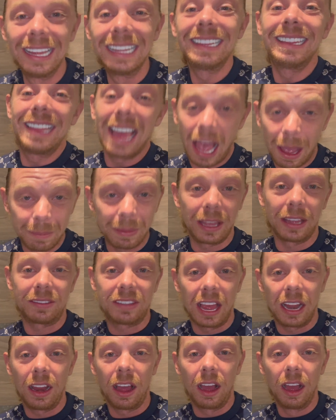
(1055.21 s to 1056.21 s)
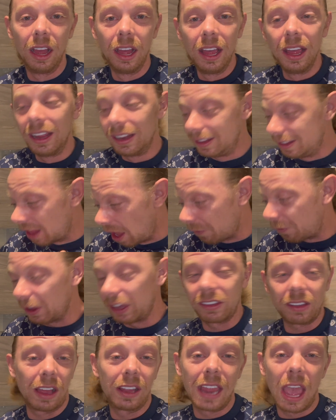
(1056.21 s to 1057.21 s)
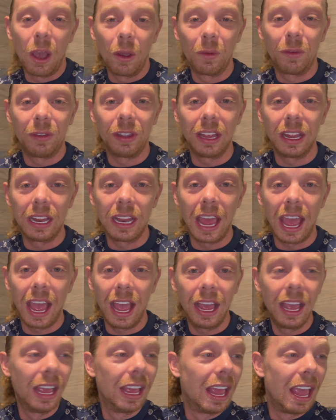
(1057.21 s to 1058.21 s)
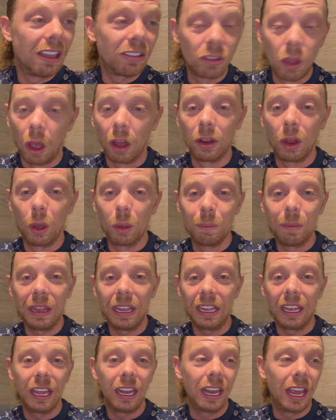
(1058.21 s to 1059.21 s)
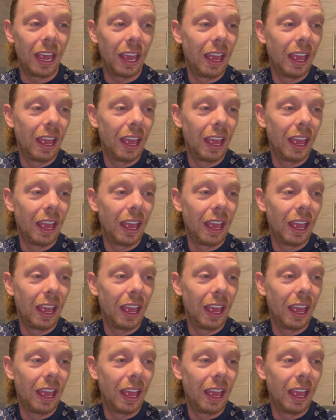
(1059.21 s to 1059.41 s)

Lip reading: That me I tell you. Nothing's unhealthy in there. There's not no meat in it.